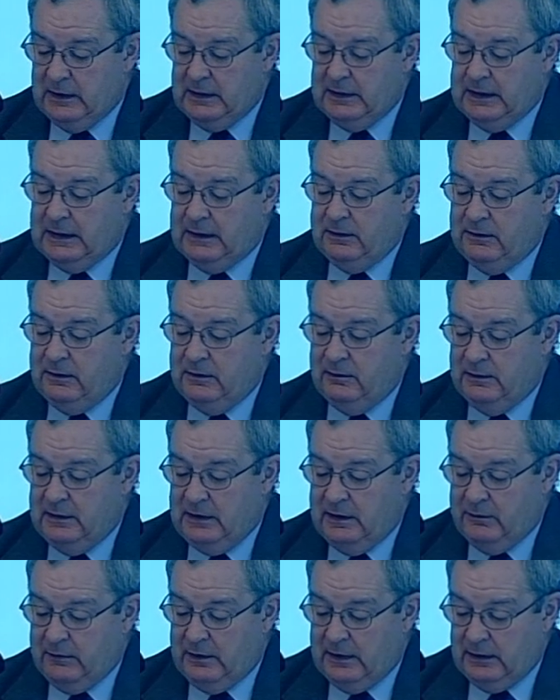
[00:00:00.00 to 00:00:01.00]
negatively
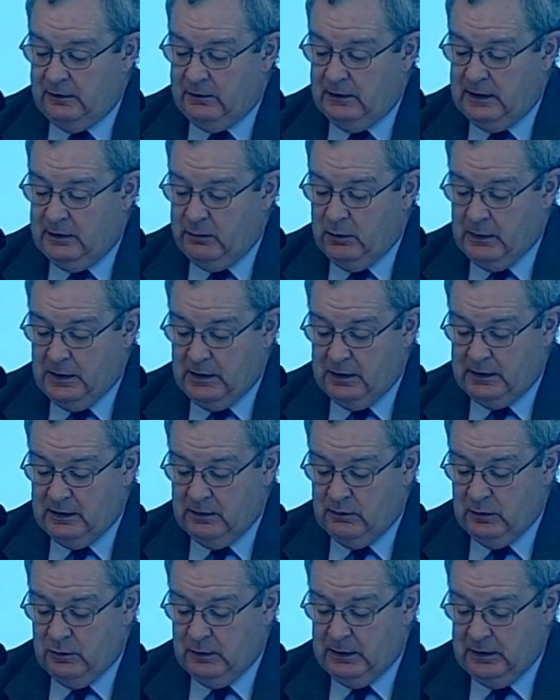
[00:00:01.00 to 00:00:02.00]
affects labor market
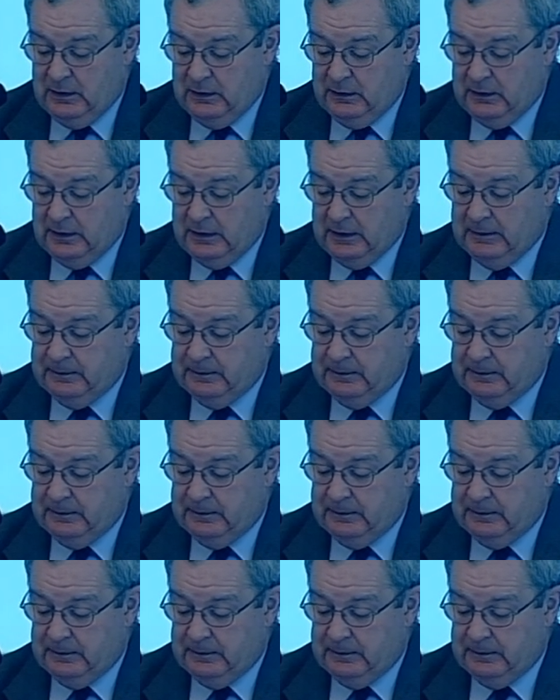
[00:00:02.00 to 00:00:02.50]
mobility.